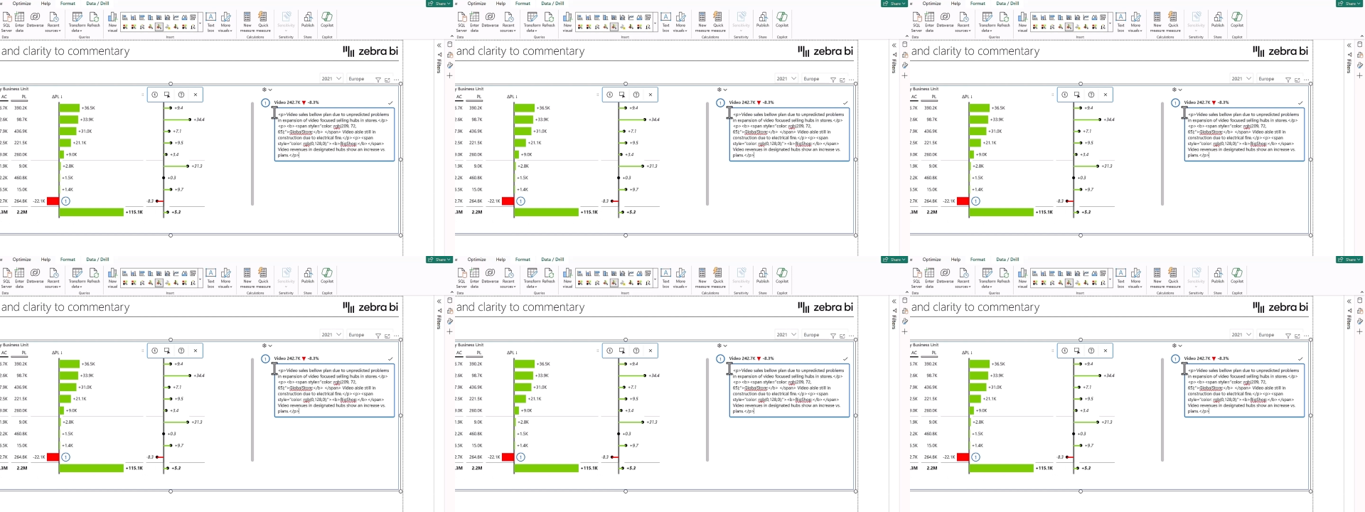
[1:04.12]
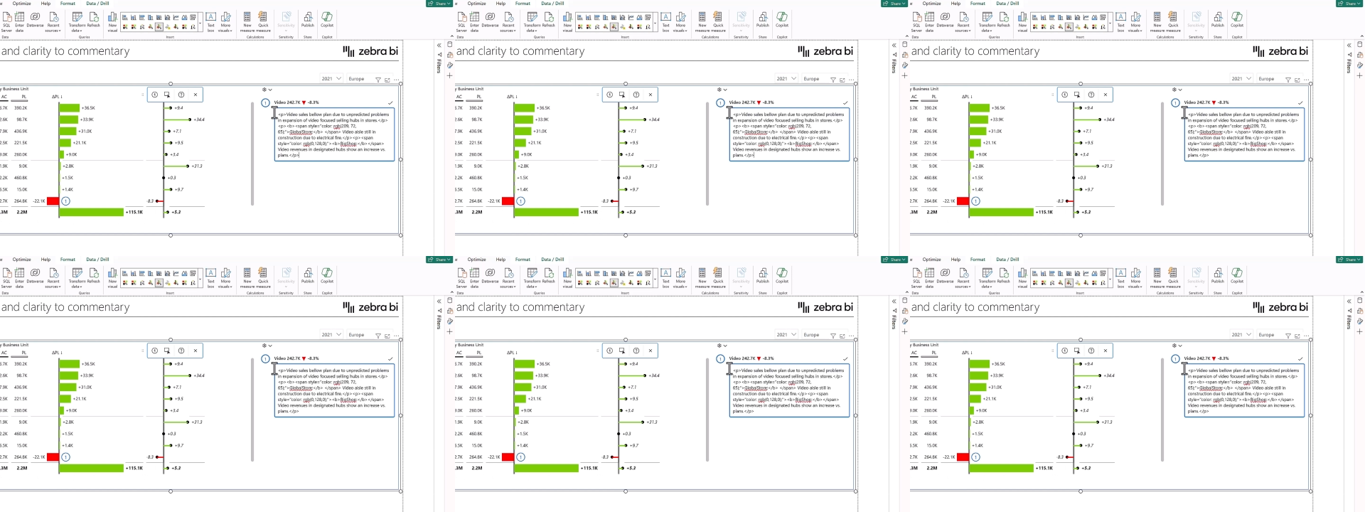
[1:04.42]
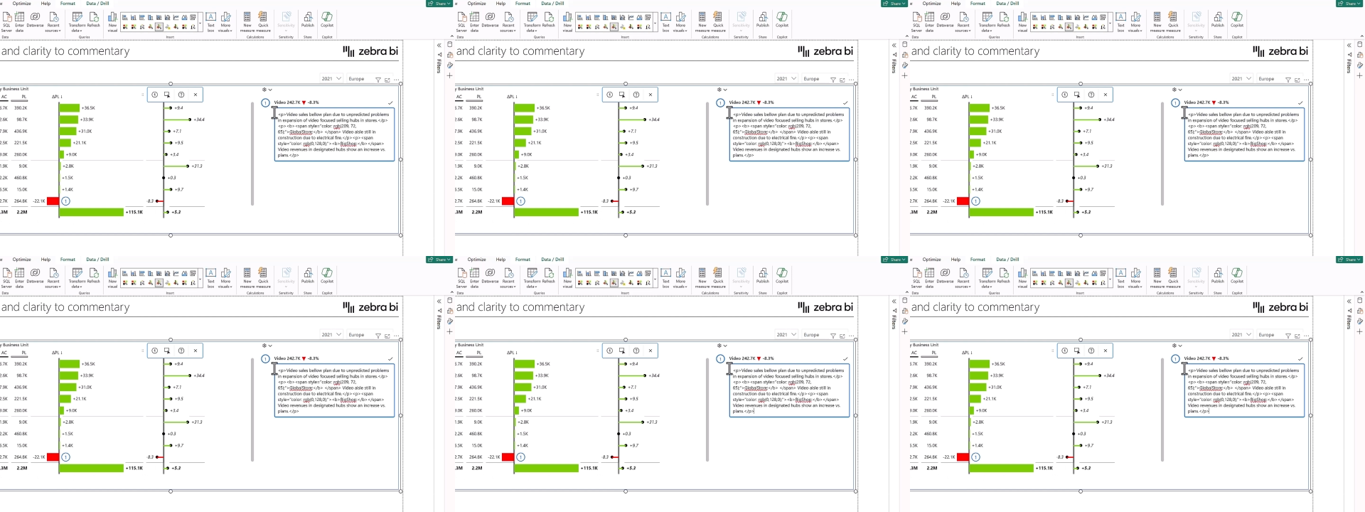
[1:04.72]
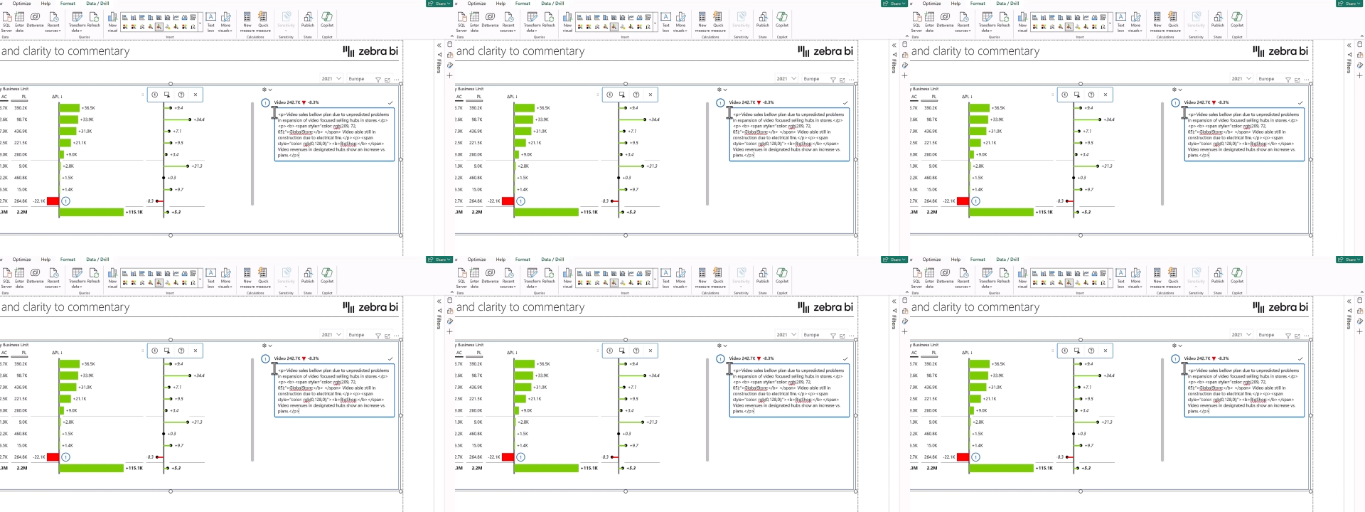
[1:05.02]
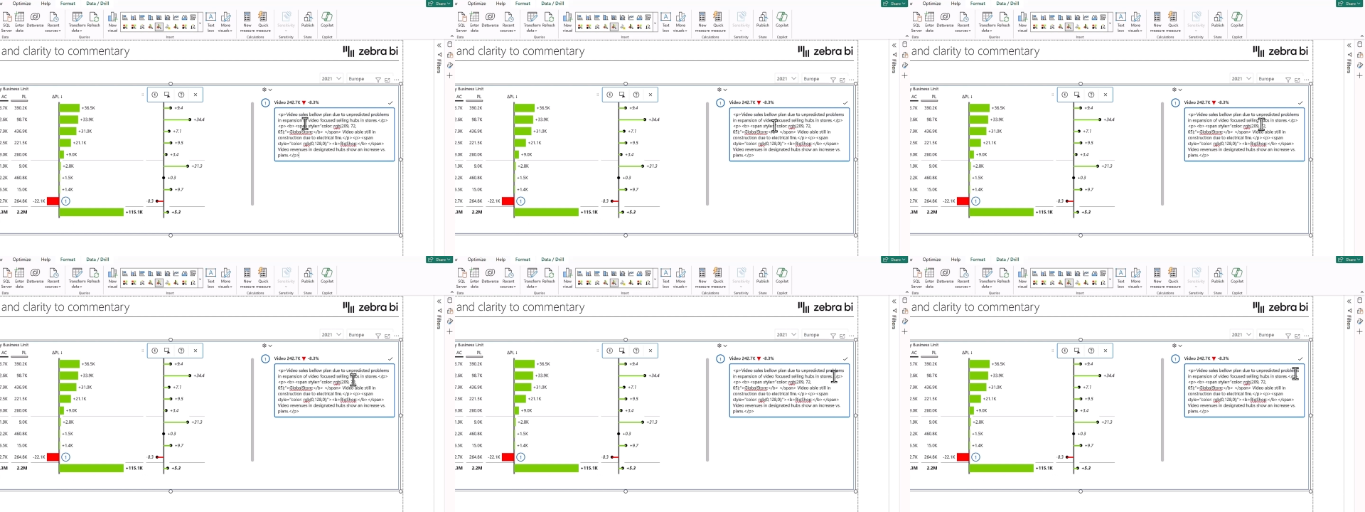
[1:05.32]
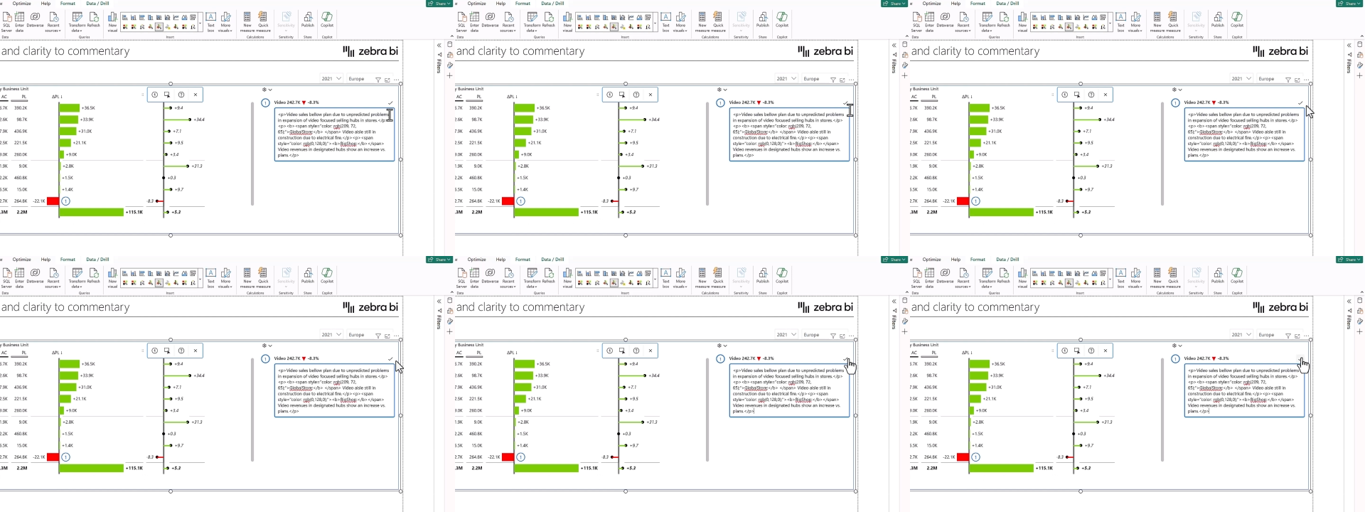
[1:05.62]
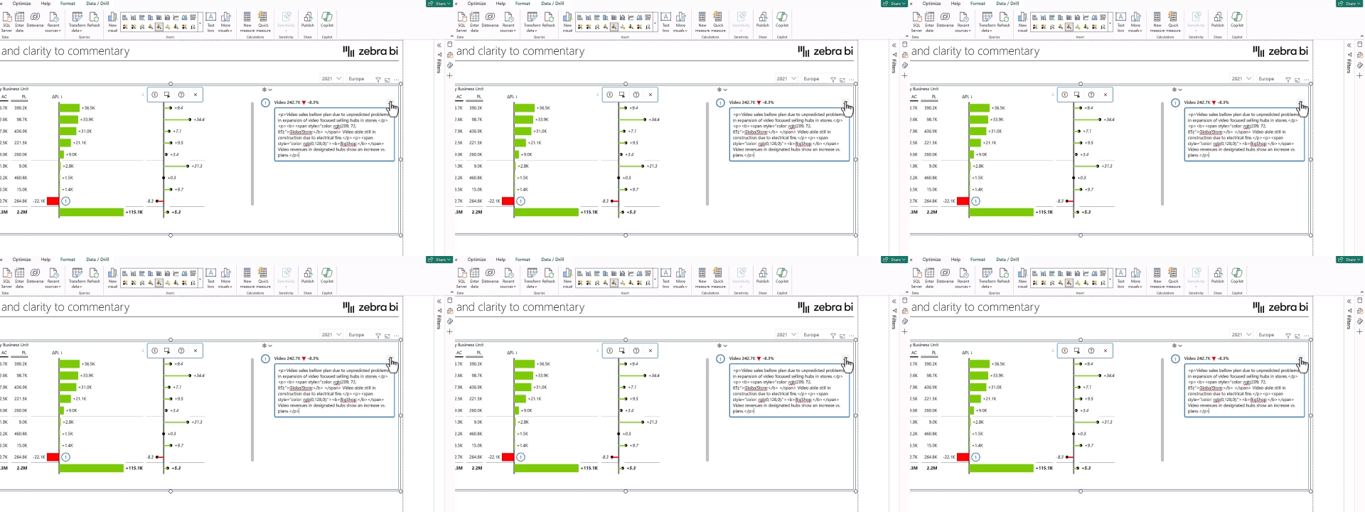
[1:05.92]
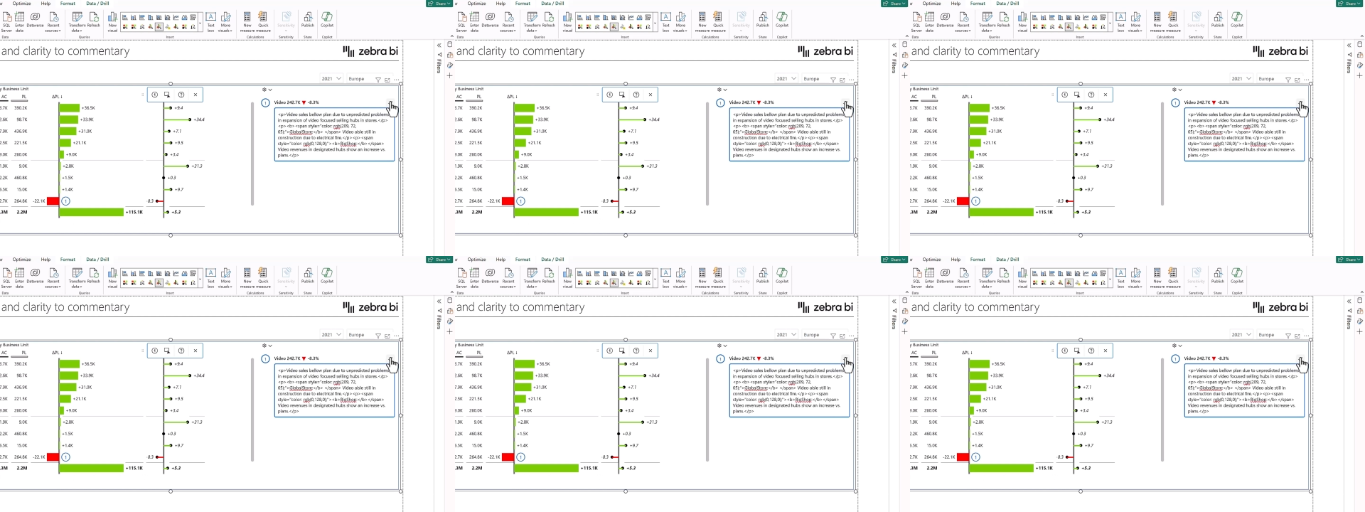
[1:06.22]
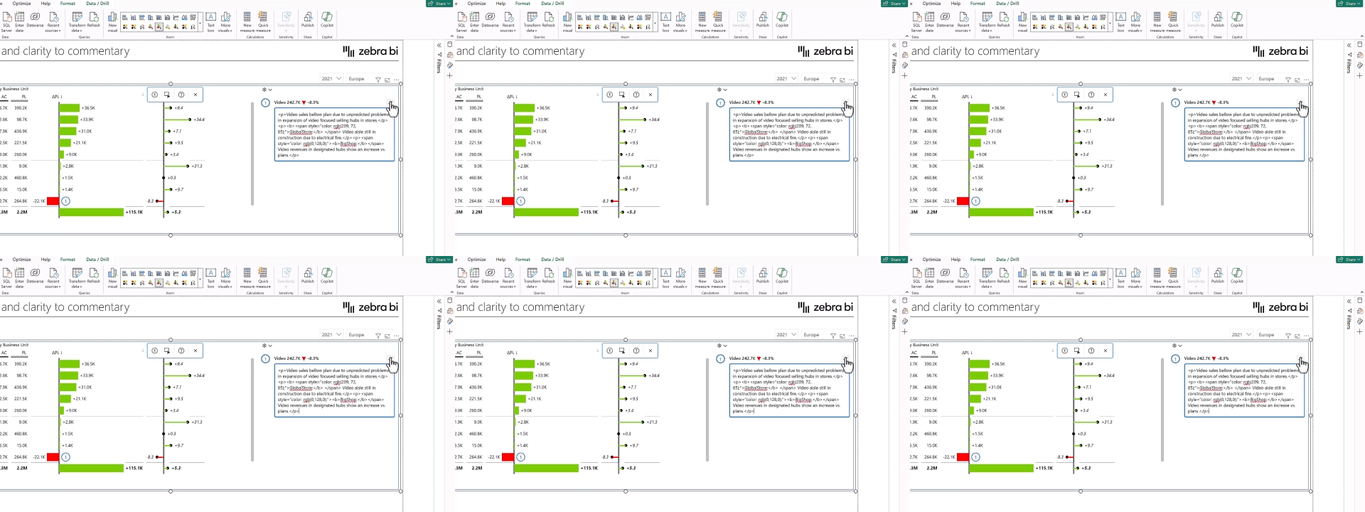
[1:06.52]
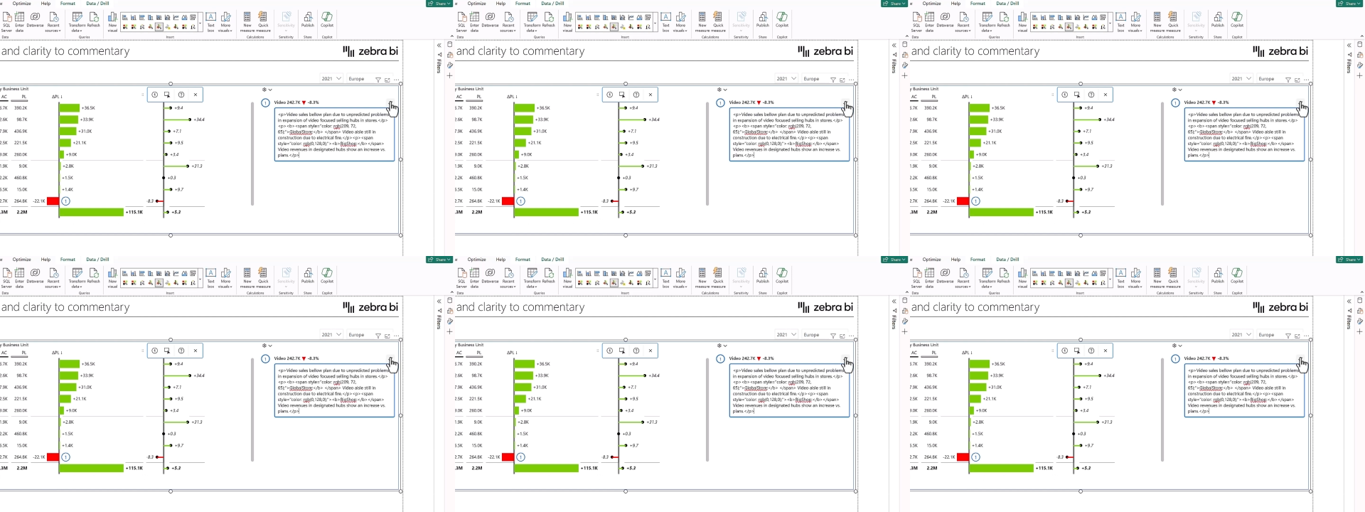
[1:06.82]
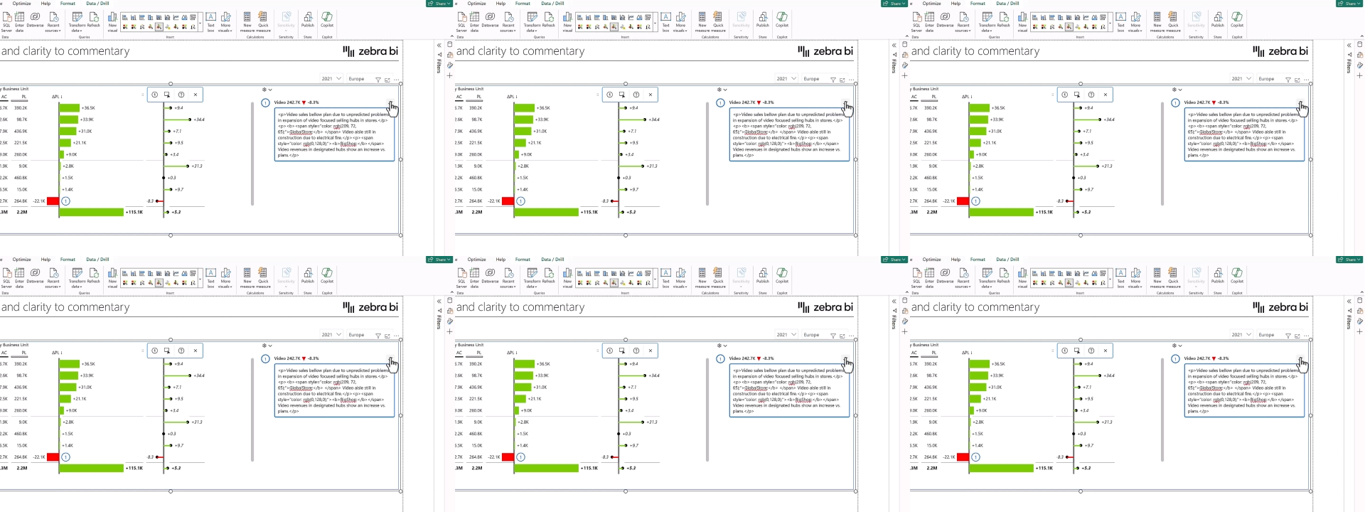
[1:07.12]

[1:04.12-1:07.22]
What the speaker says: No face is visible, so there are no lips to read.